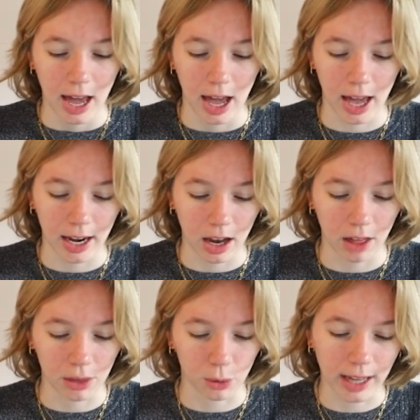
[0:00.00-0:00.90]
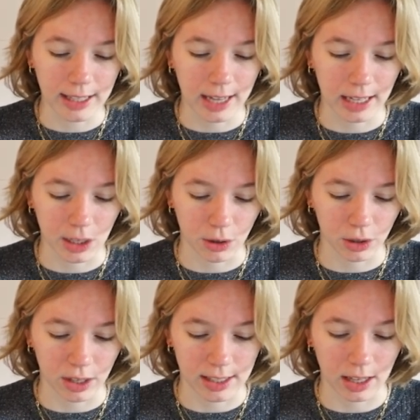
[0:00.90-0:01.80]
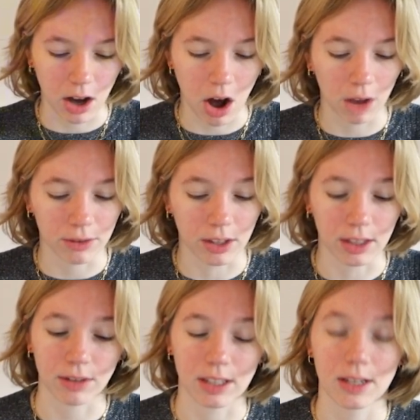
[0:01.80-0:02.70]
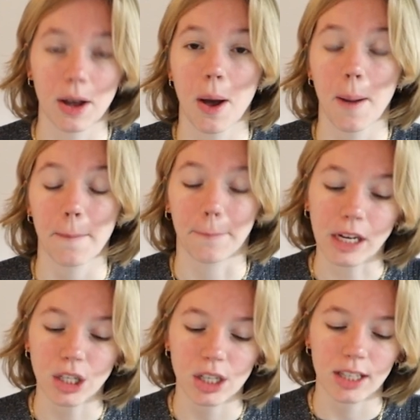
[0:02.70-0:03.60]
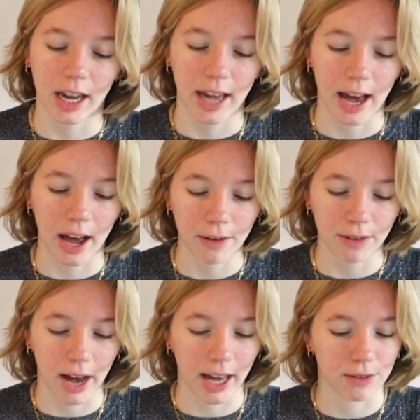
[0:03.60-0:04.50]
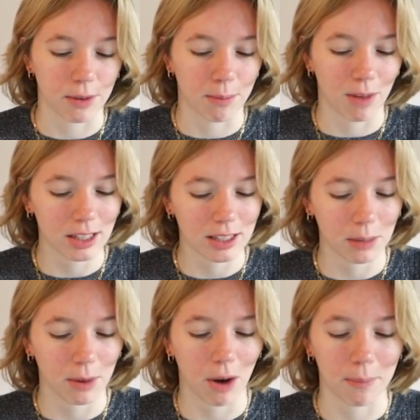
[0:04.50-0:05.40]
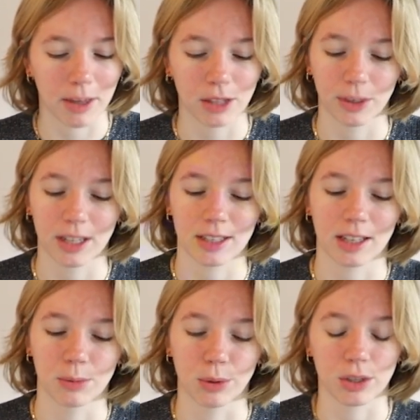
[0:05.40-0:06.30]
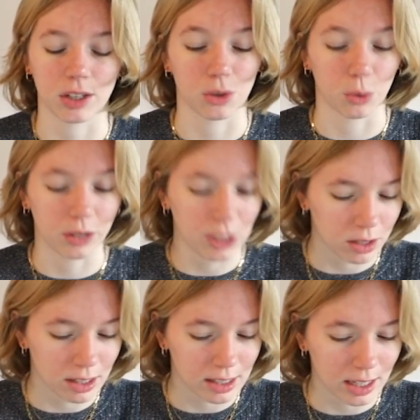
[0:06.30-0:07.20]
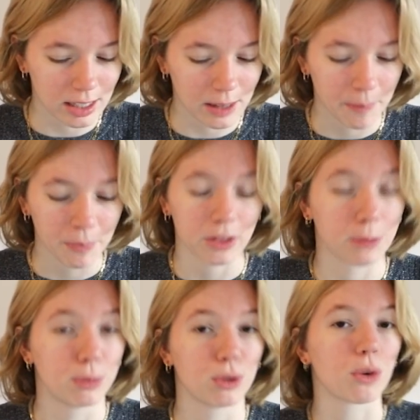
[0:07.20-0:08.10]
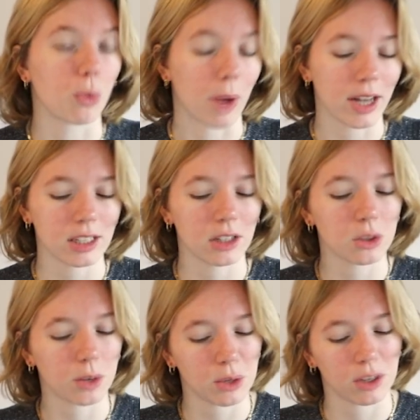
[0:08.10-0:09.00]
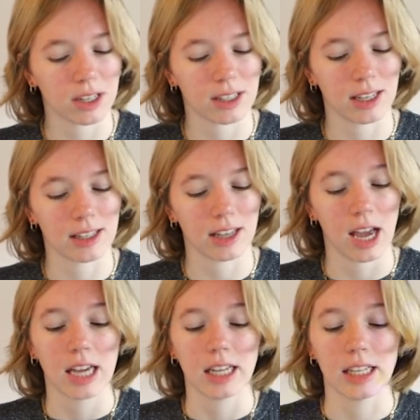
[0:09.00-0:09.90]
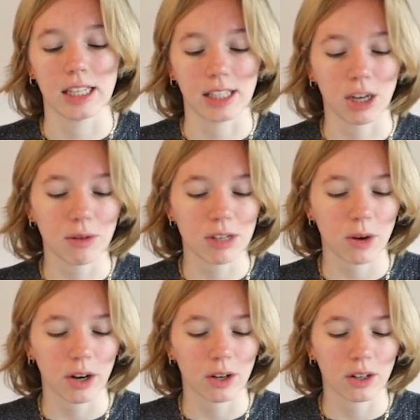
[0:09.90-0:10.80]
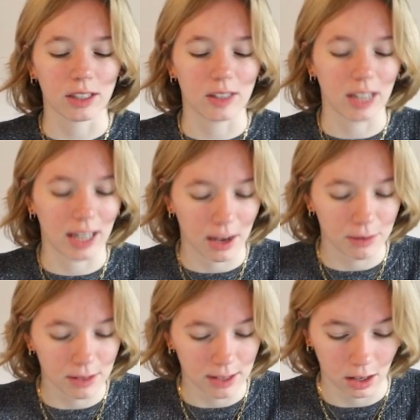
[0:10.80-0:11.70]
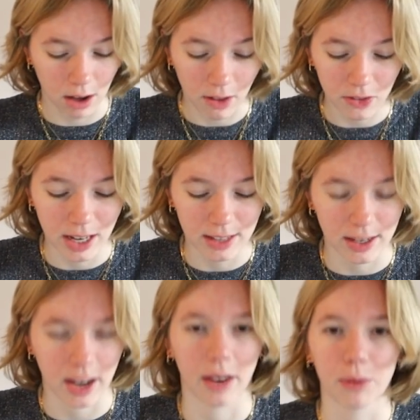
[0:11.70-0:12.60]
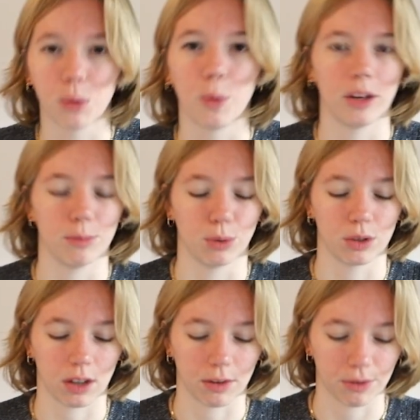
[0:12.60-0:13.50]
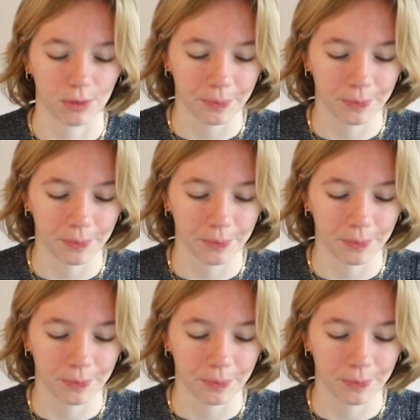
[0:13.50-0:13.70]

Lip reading: And then on the right side here you can see all of the different pages that I have. I have a monthly TBR, my 26 books in 2026, the books read in 2026, a series tracker, a DNFs, content, and then random book stuff.